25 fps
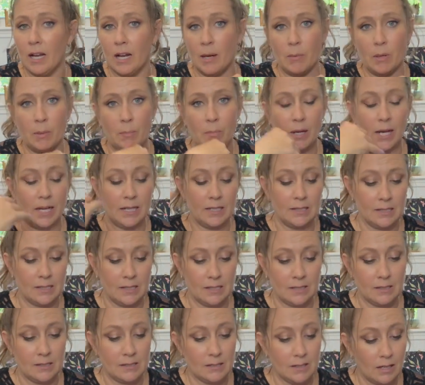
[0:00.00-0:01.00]
I'm a
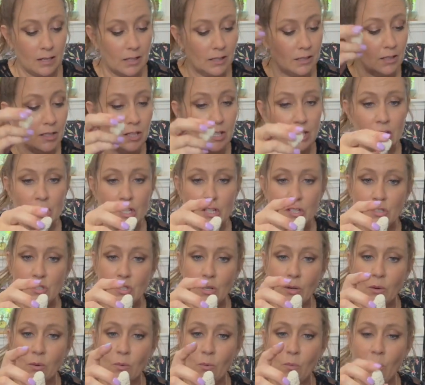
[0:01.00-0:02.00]
Pisces sun,
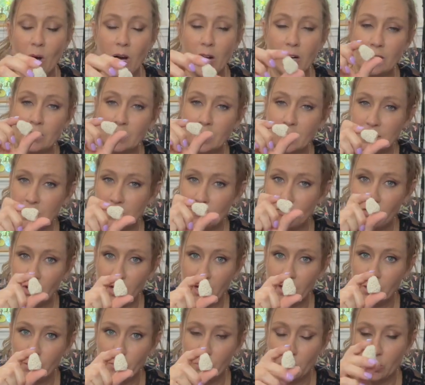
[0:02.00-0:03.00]
so water is
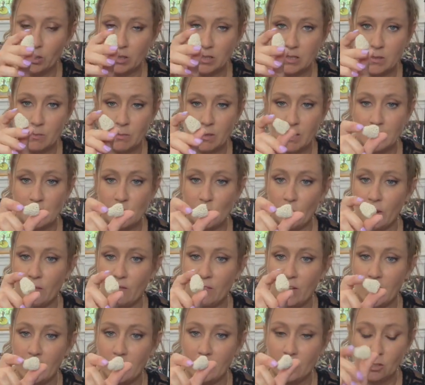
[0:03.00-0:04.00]
very important to me. So I've
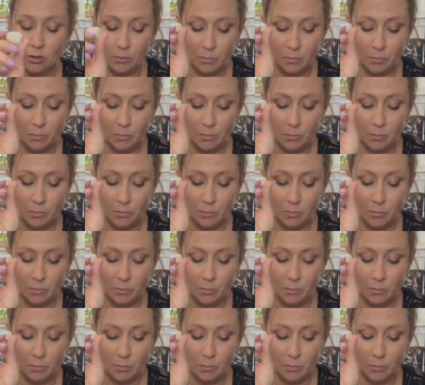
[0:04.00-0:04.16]
got a little